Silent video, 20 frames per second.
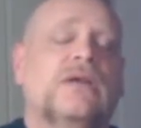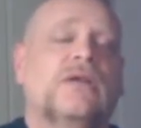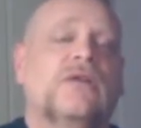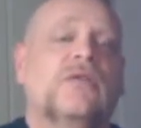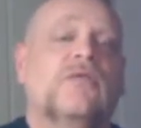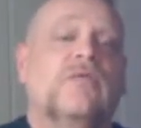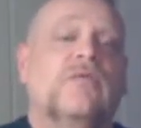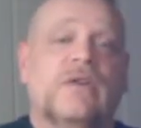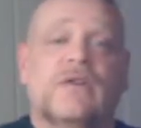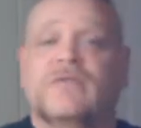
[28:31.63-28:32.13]

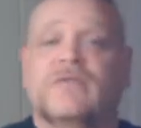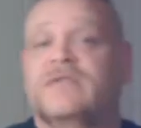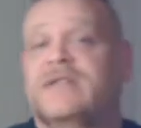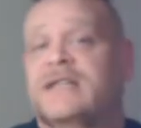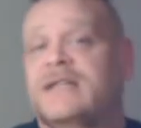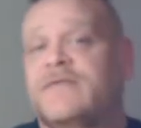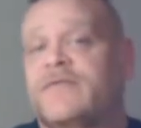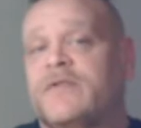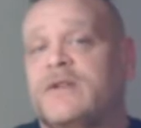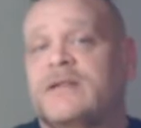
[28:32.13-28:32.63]
Fear of
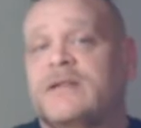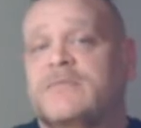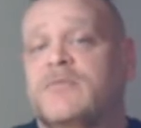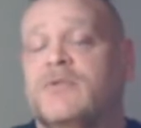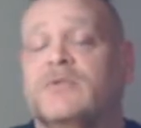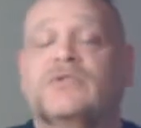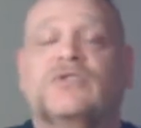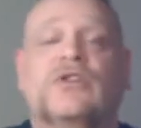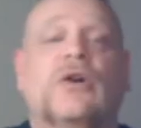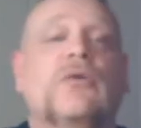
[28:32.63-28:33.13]
difference.
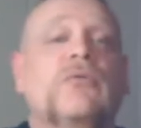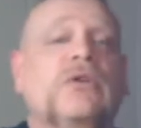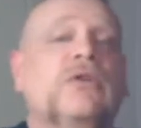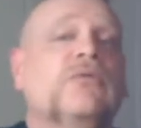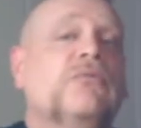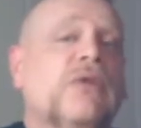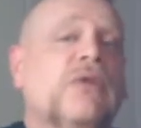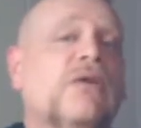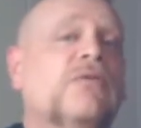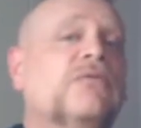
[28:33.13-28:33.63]
Well, don't
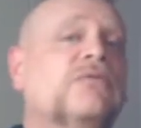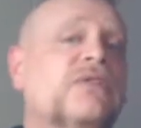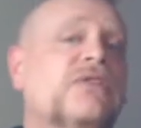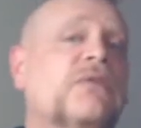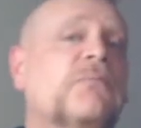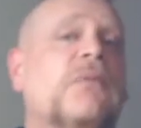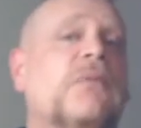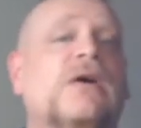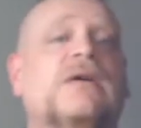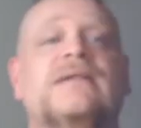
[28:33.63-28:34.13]
you know that
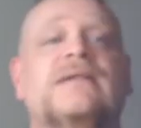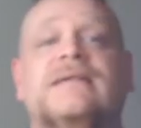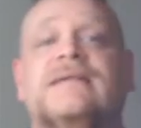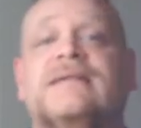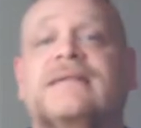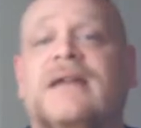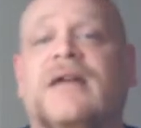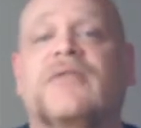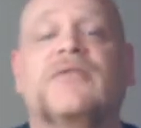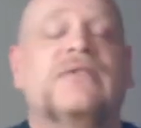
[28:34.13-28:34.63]
the
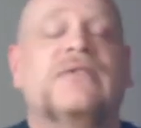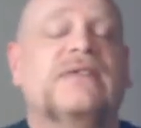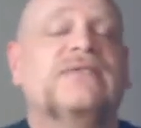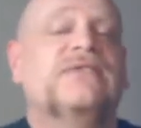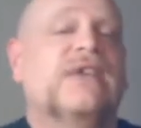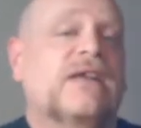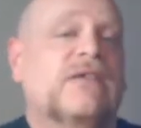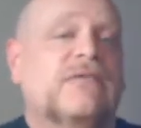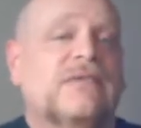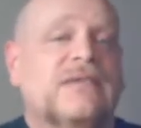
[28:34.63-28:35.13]
Marxists and other
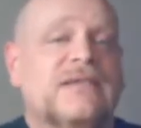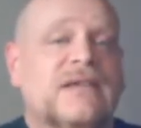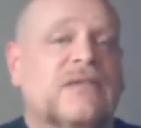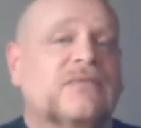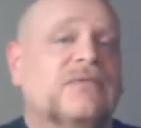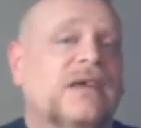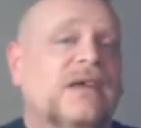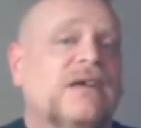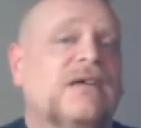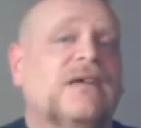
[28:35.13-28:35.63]
degenerates
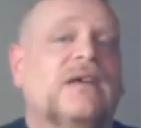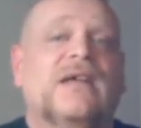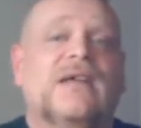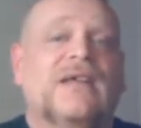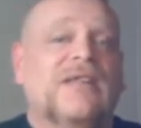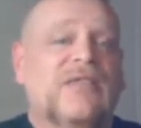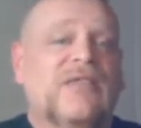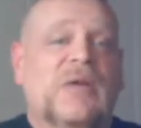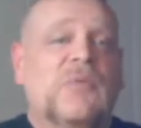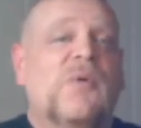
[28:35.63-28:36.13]
out there,
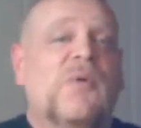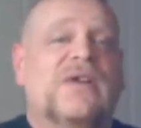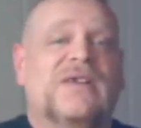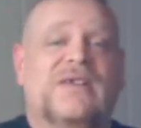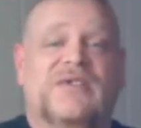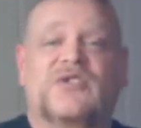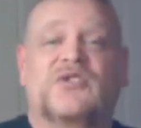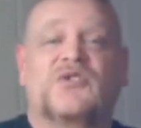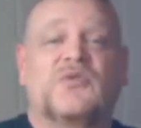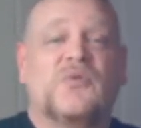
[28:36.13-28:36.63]
they want to
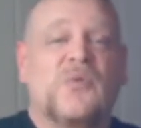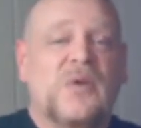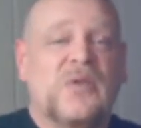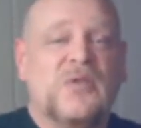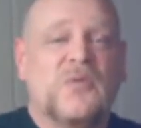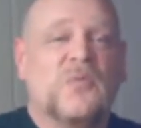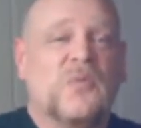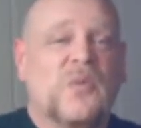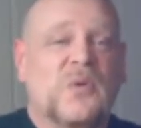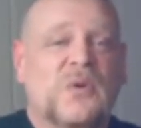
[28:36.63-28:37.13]
destroy
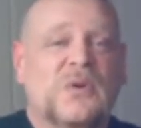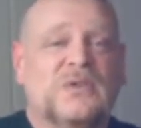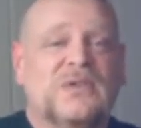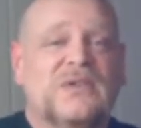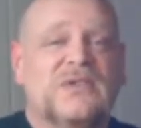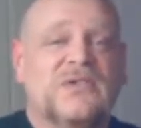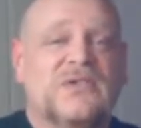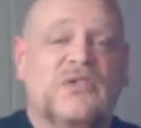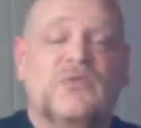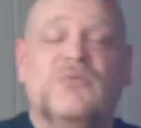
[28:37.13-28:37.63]
the
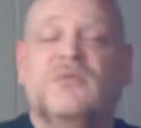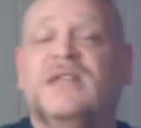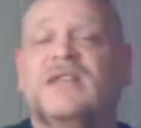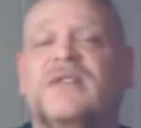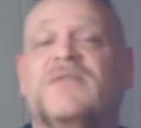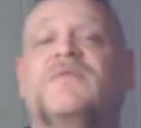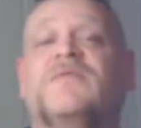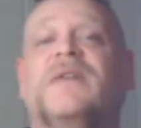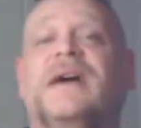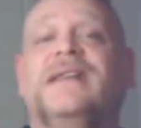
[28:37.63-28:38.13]
world, so you need
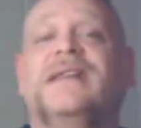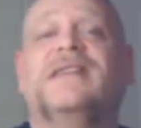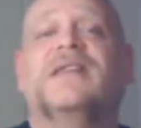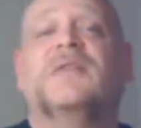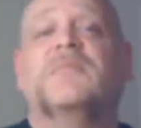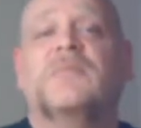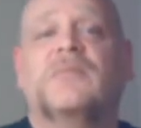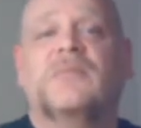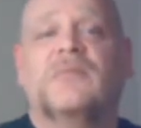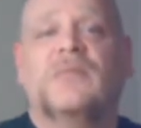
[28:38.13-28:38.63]
to fight
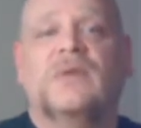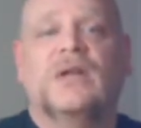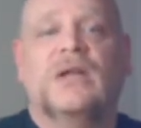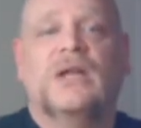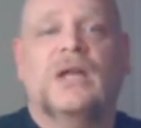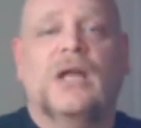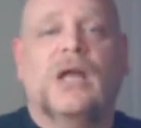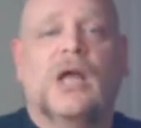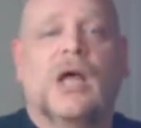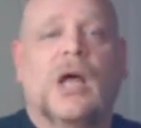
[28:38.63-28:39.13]
them.
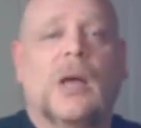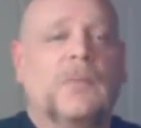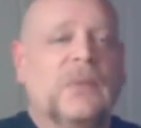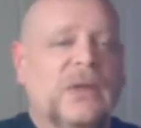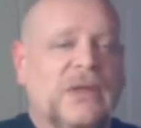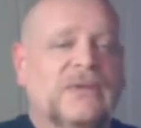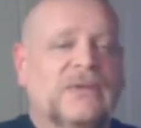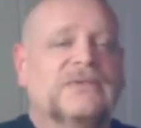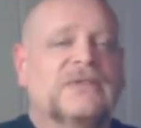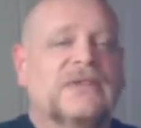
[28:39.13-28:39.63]

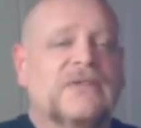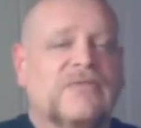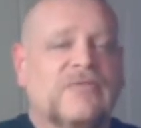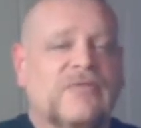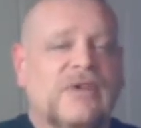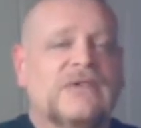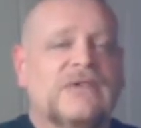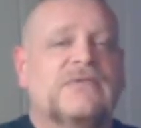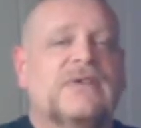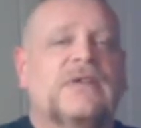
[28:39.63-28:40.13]
Appeal to the
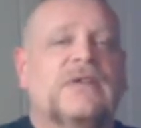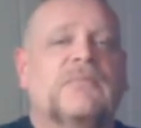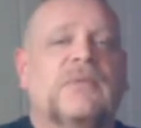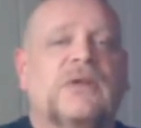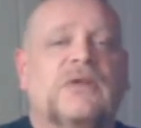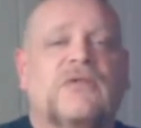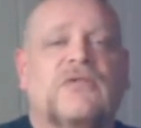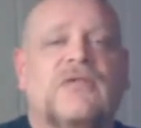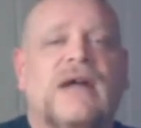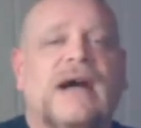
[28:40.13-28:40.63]
frustrated
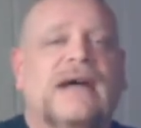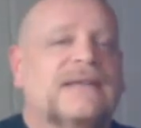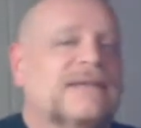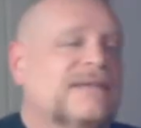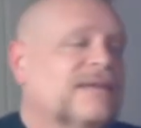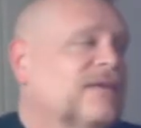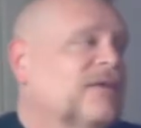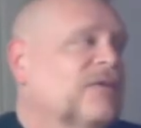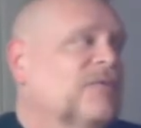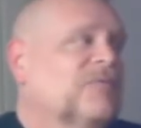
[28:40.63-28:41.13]
middle
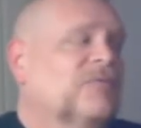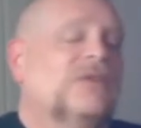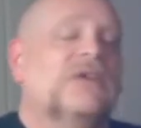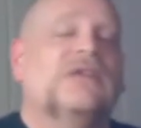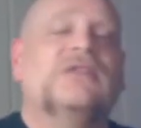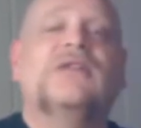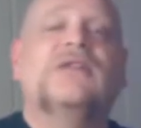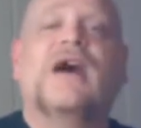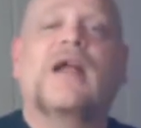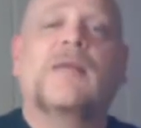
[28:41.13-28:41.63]
class. Well, a
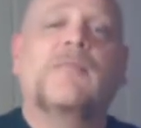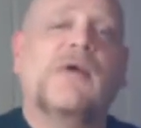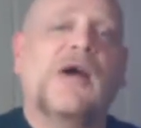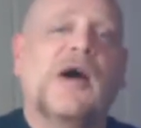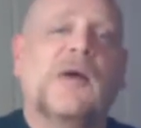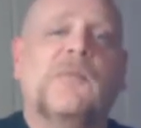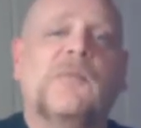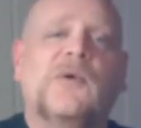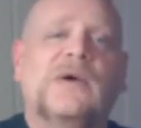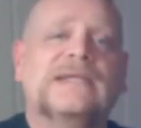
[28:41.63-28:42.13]
lot of
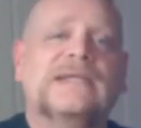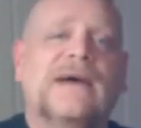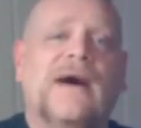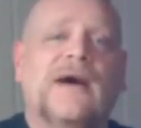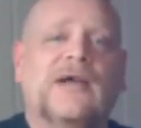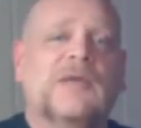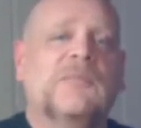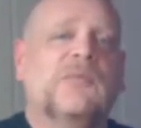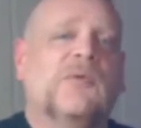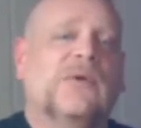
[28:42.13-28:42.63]
Proud Boy
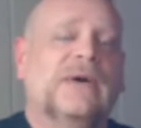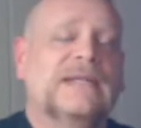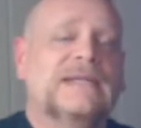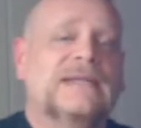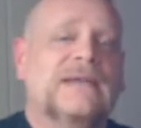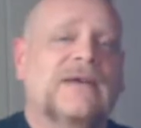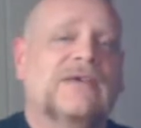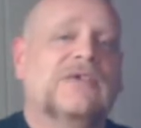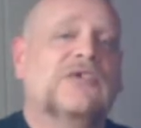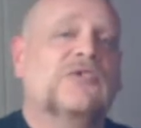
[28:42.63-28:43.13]
talking
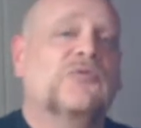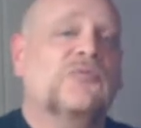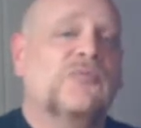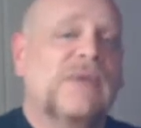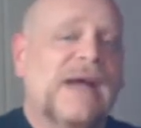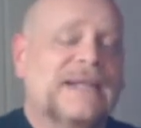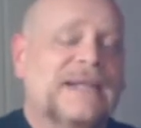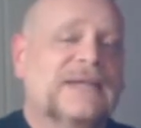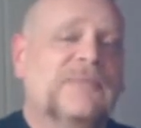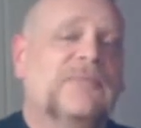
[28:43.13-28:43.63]
points are
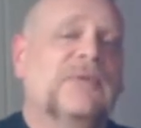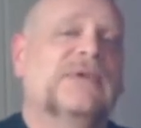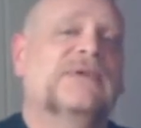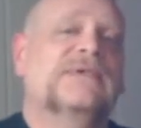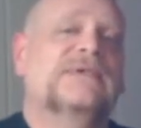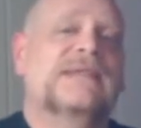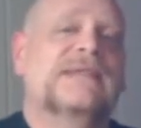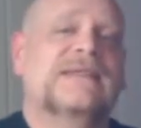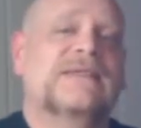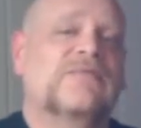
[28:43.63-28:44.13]
direct
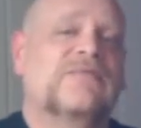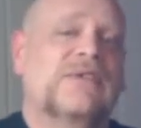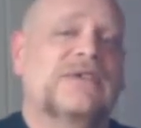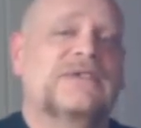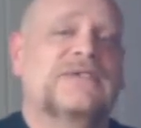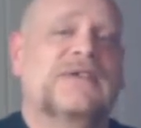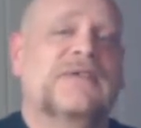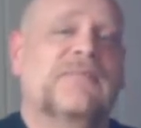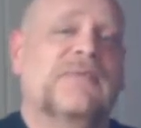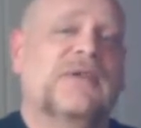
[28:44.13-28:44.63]
appeals to this
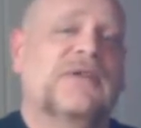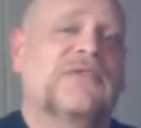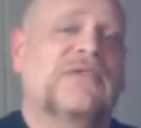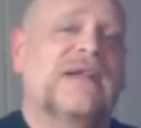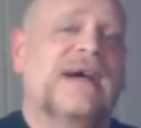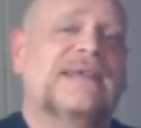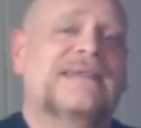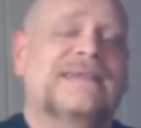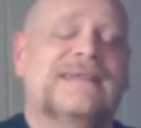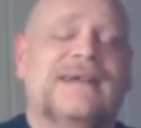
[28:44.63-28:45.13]
frustrated middle
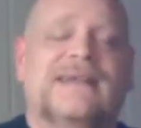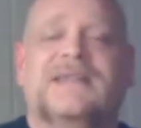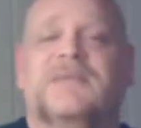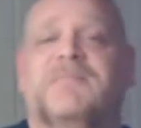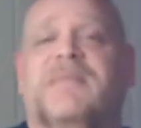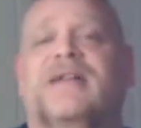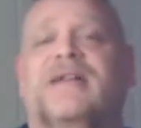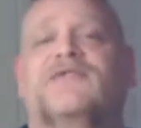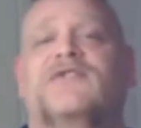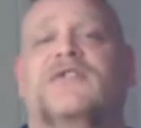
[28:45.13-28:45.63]
class, not to
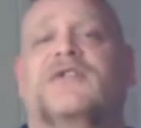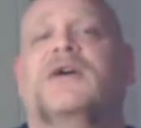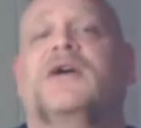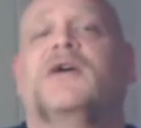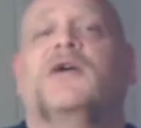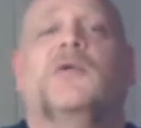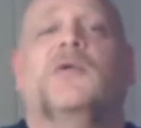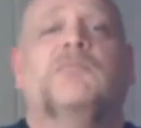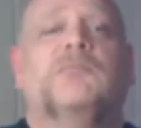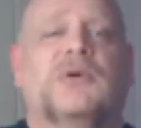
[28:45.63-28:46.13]
mention
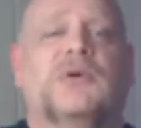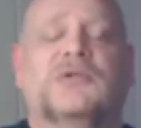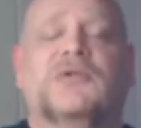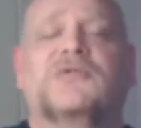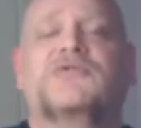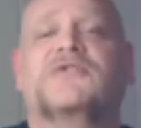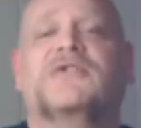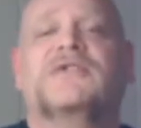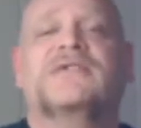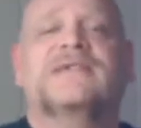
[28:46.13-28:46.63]
polo
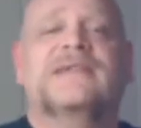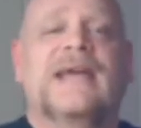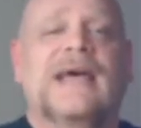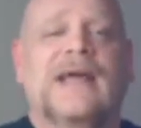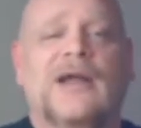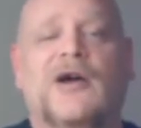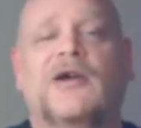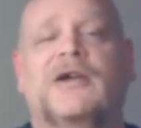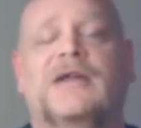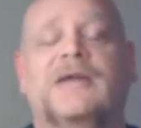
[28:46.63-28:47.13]
shirts and
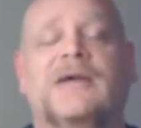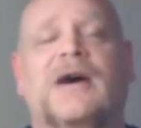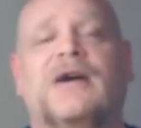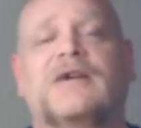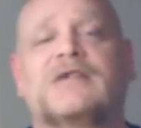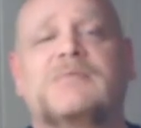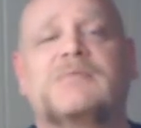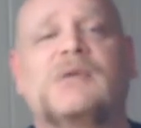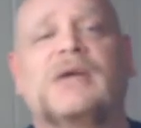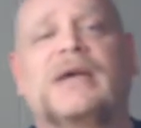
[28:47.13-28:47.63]
Ed Hardy
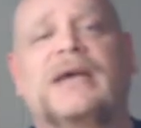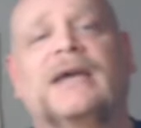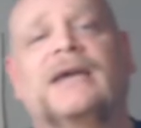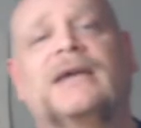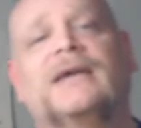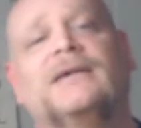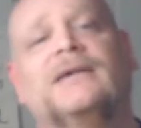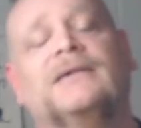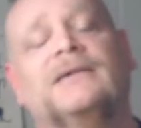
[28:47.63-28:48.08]
cosplaying.